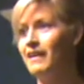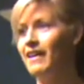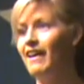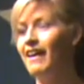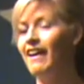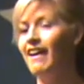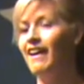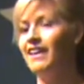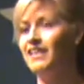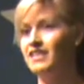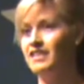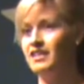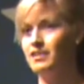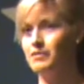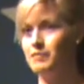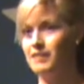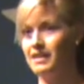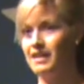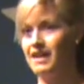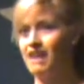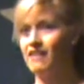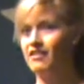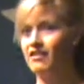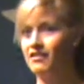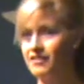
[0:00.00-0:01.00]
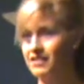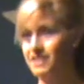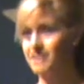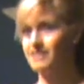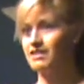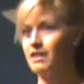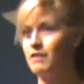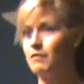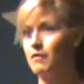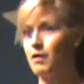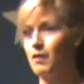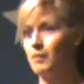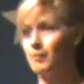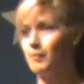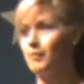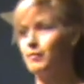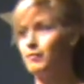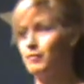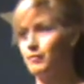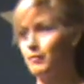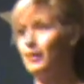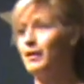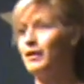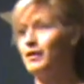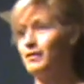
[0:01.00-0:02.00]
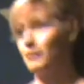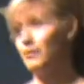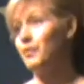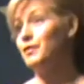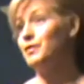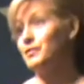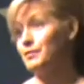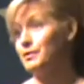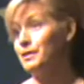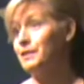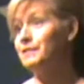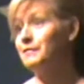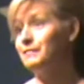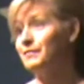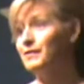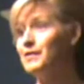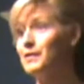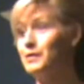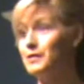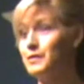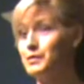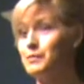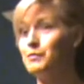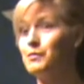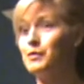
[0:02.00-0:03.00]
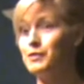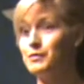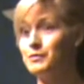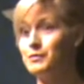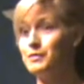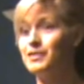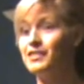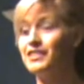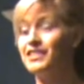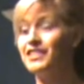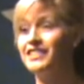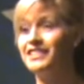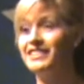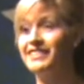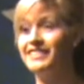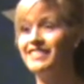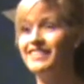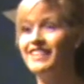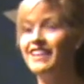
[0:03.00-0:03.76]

and he had been out on the sidewalk praying the rosary, as a Presbyterian.